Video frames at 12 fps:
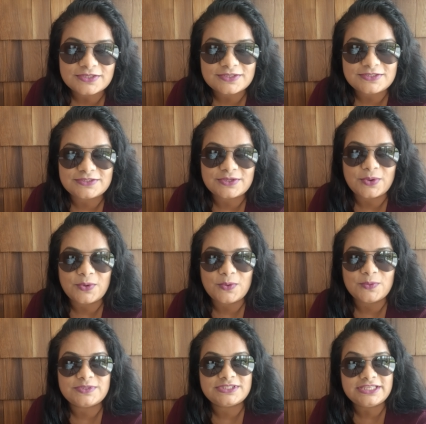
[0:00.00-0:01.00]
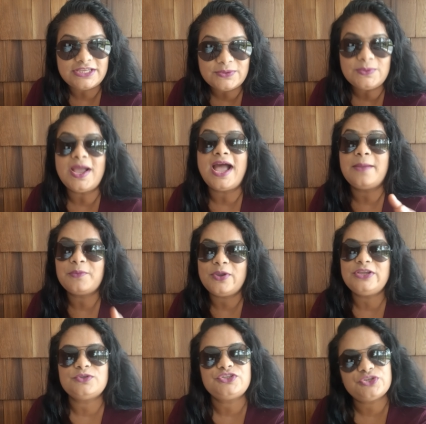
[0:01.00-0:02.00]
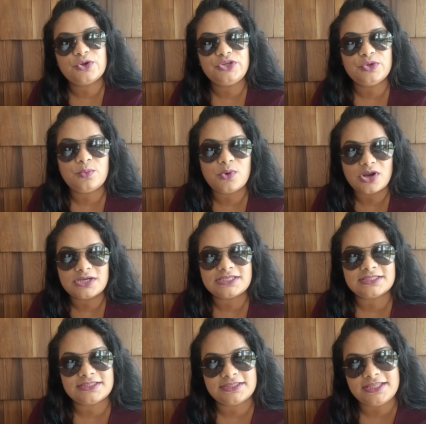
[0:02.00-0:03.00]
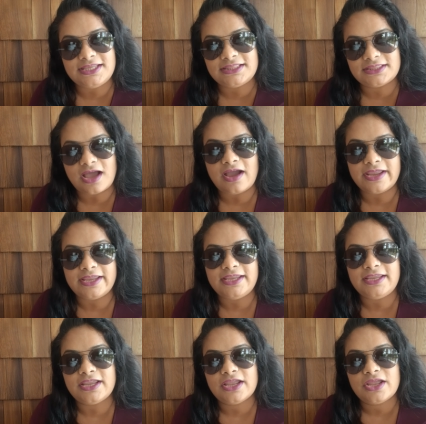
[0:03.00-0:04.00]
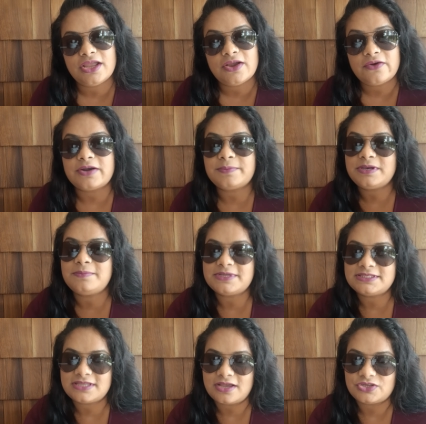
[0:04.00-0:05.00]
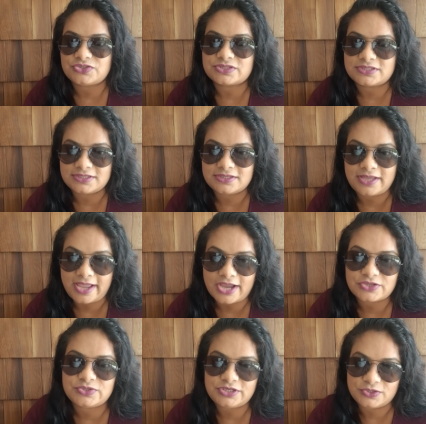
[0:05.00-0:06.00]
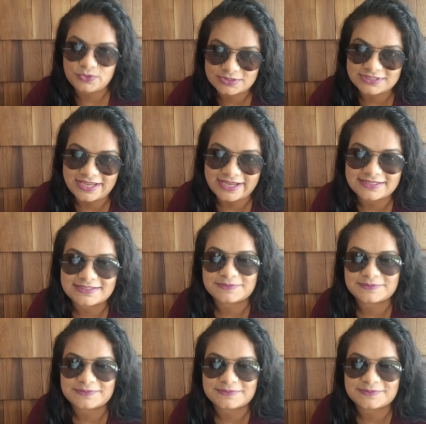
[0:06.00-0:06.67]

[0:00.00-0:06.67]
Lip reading: So, see you. I'm going to show you what the Thai herbal massage actually looks like.